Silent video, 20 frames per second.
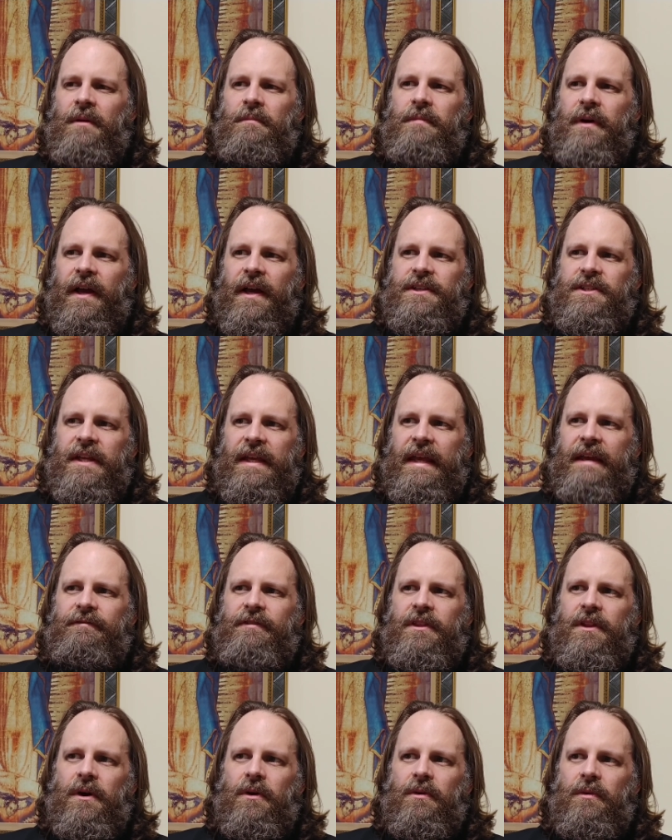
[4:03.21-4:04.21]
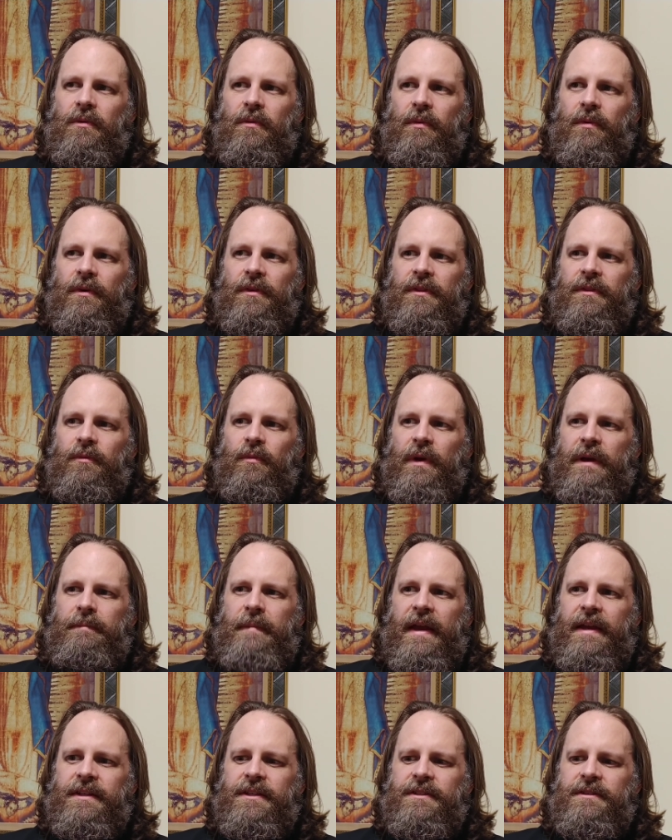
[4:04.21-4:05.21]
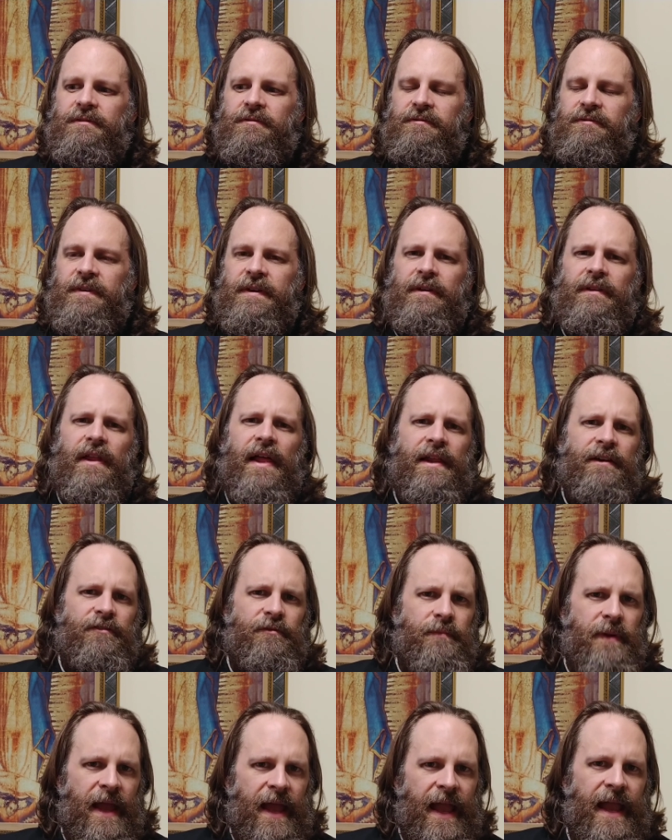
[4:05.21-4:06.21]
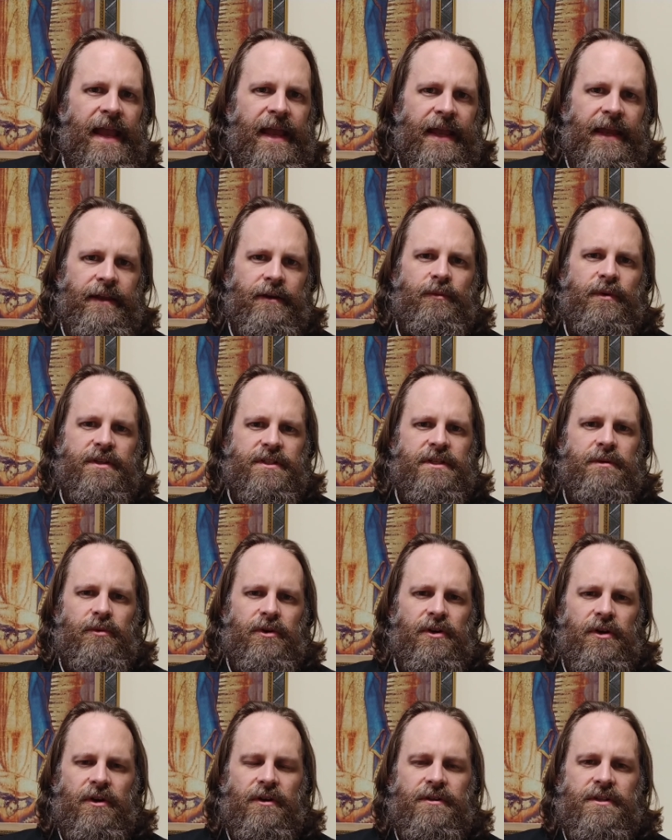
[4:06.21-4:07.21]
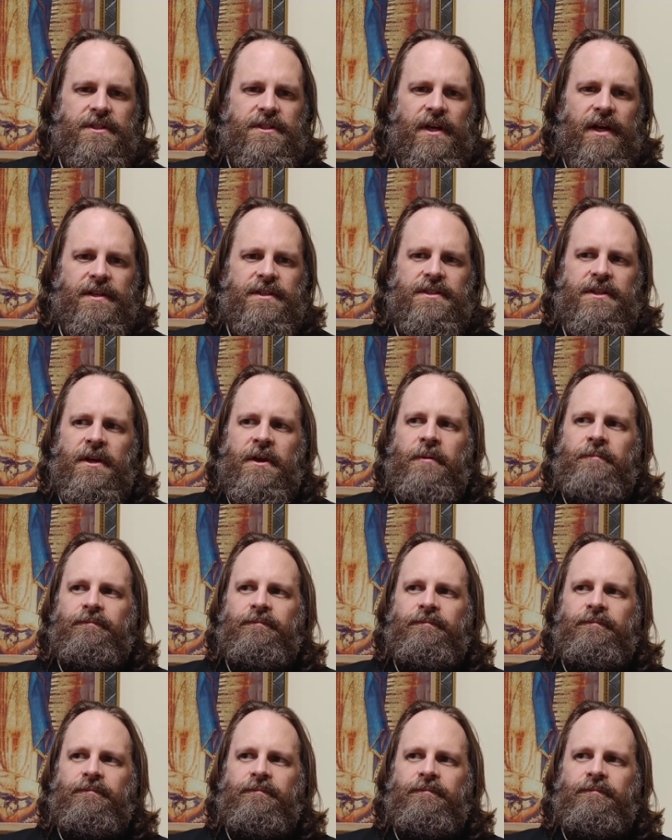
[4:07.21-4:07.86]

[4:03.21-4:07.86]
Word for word: Because even though we may feel a lot of pain when someone hurts us,